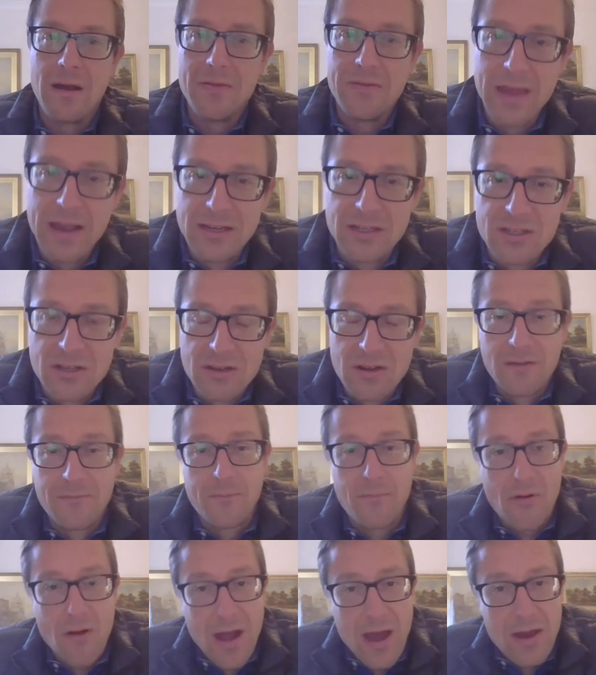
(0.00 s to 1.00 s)
nation
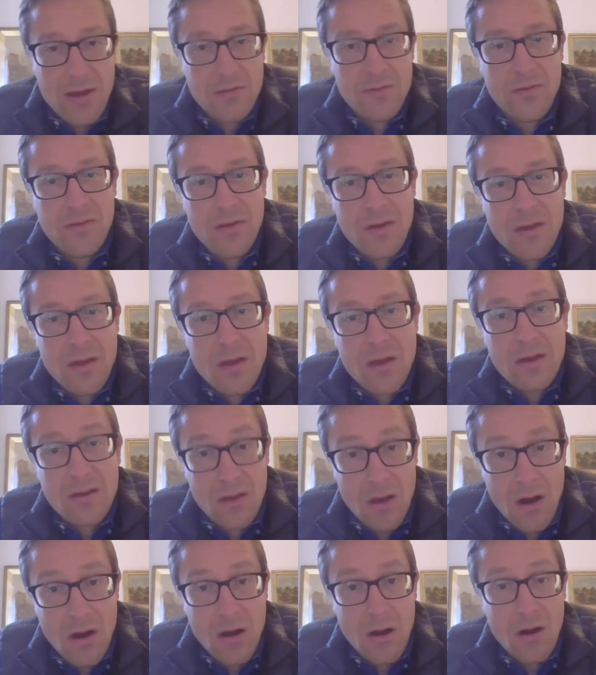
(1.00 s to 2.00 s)
of proud
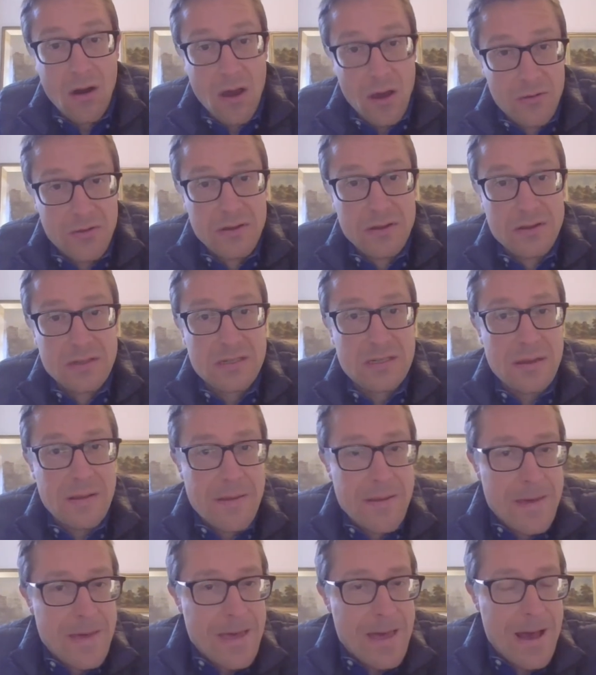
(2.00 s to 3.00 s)
car owners,
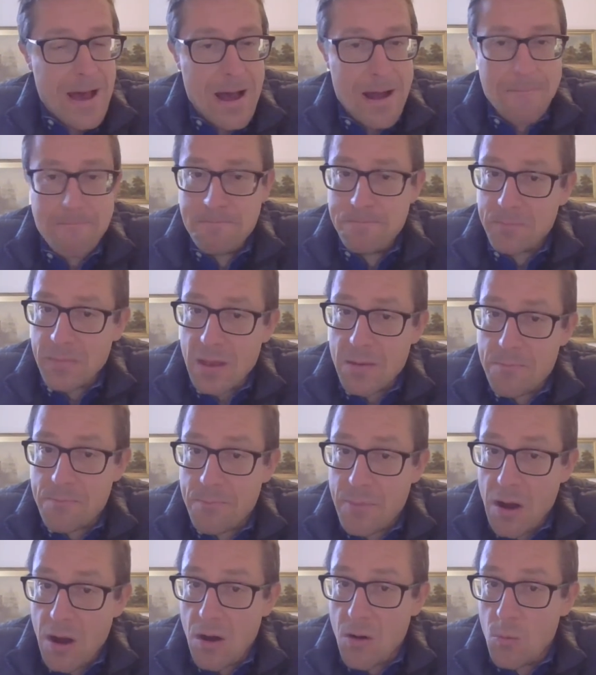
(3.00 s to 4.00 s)

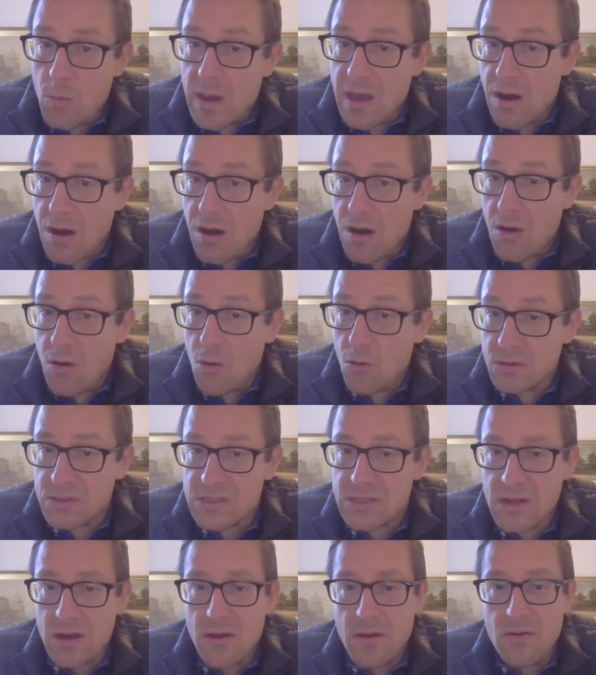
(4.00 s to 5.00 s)
but we are
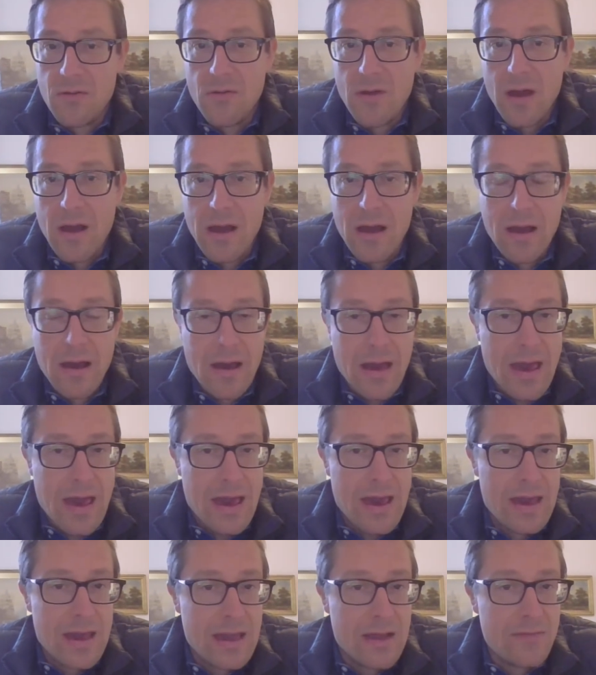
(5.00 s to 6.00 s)
also
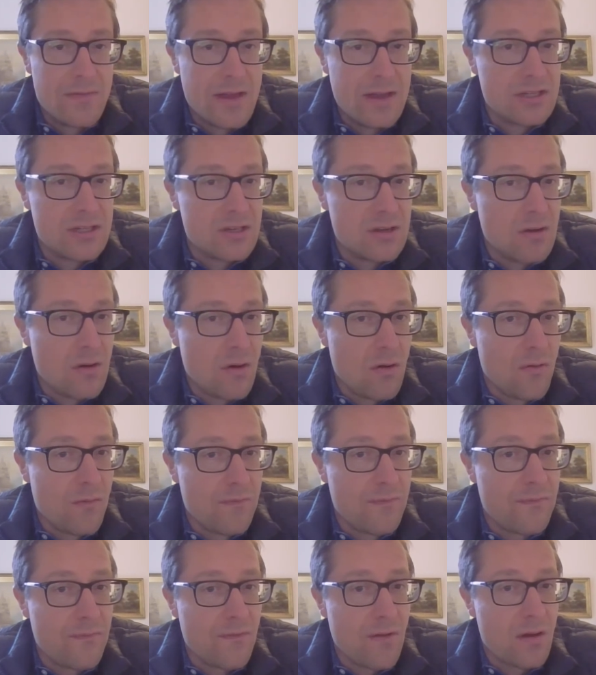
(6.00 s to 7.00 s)
a nation
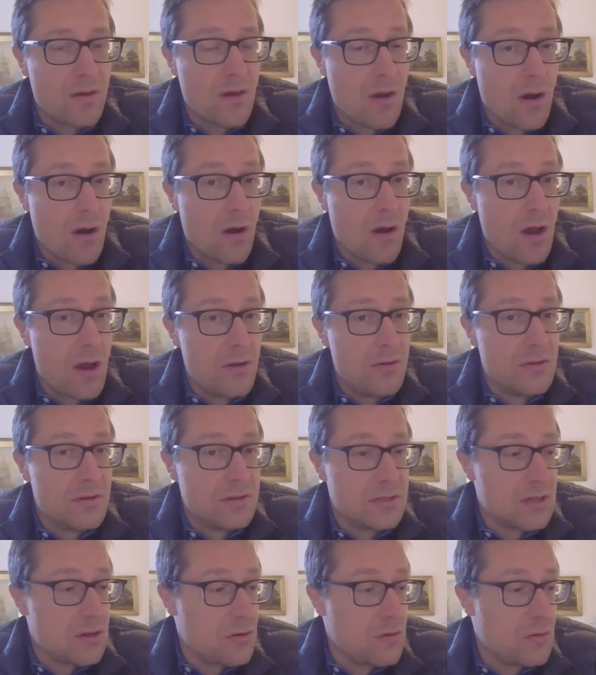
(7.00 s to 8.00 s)
of car
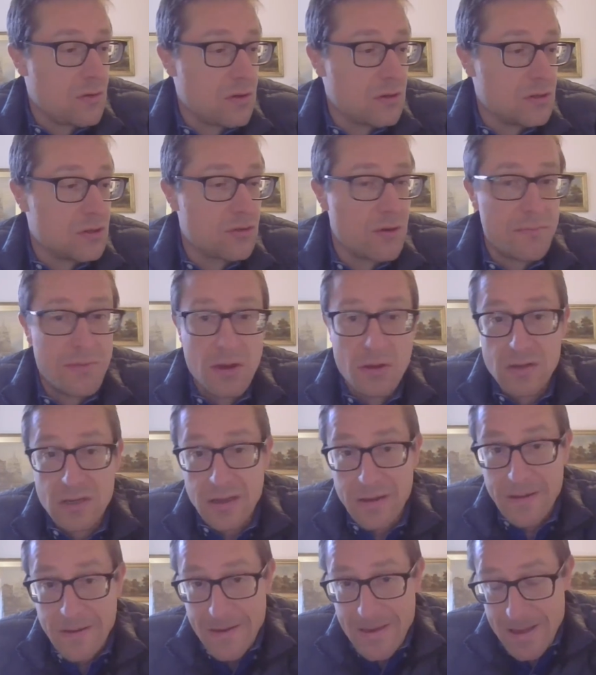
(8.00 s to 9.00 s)
owners who contribute